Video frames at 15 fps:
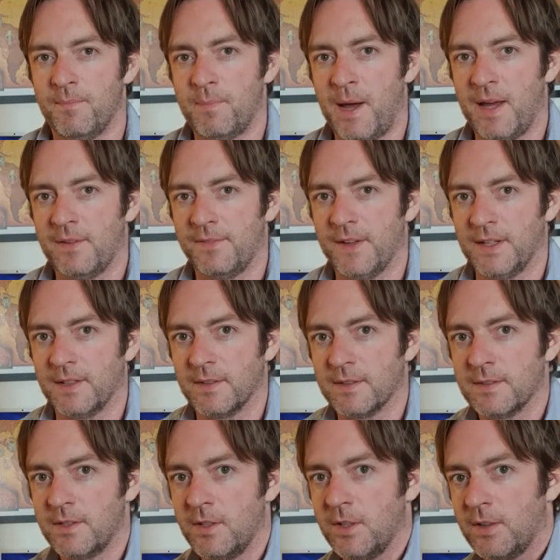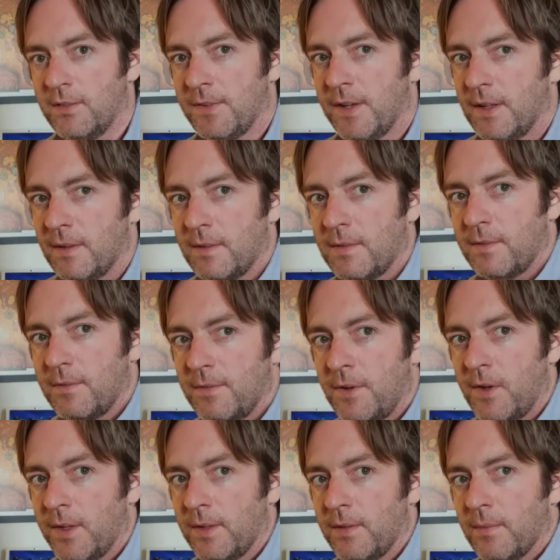bad things that you can find.